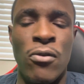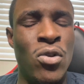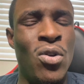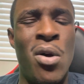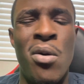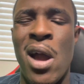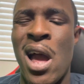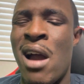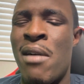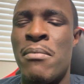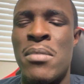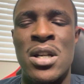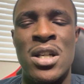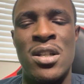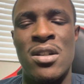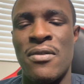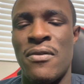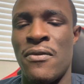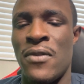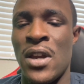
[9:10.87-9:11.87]
You don't have much
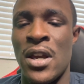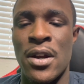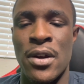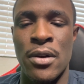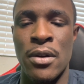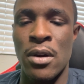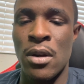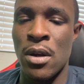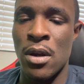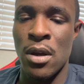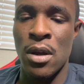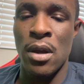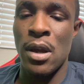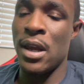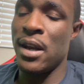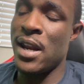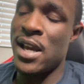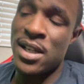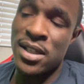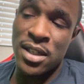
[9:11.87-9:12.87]
to fear,
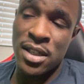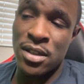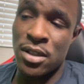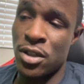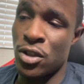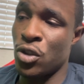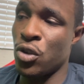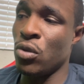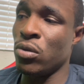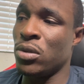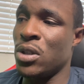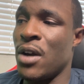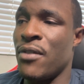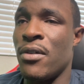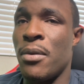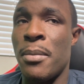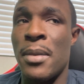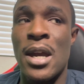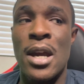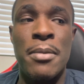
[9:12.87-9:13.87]
and that's just the truth of
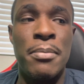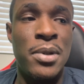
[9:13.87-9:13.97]
it, man.